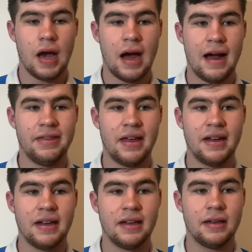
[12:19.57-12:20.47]
and
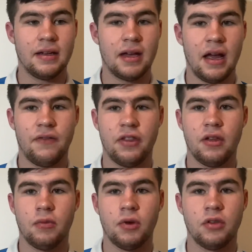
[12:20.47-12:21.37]
then
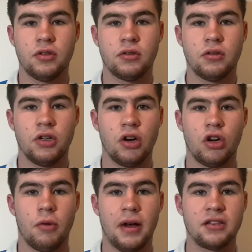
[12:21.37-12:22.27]
everything would, you know,
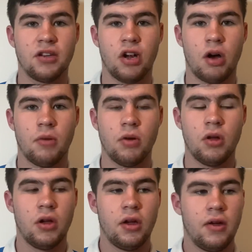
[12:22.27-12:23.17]
go back to normal.
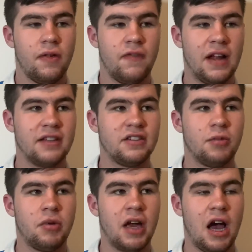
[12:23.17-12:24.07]
Fans
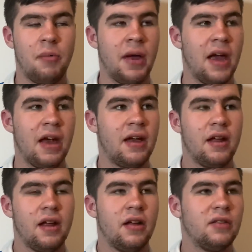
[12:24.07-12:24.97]
would be happy.
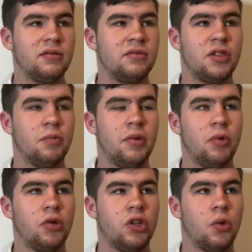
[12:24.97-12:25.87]
There
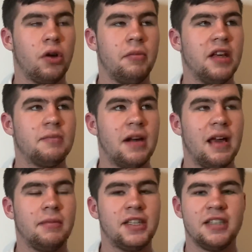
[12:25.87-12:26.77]
wouldn't be as many
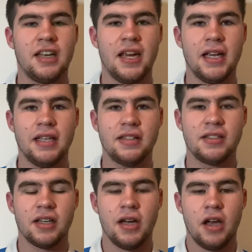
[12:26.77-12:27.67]
empty
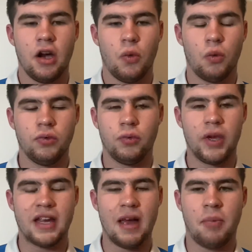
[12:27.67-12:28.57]
seats.
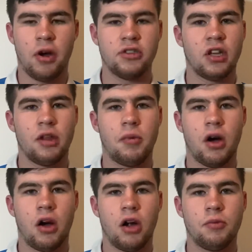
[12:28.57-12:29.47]
We'd get points on the
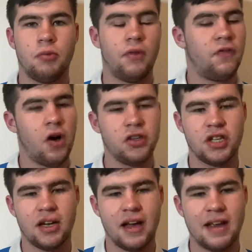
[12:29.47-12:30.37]
board. But
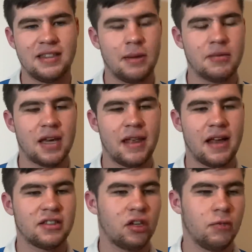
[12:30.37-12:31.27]
unfortunately, it seems like
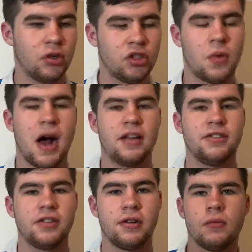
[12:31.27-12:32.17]
that's too much to
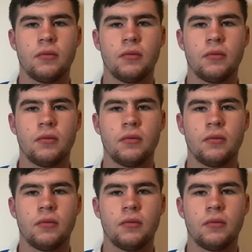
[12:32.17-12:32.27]
ask.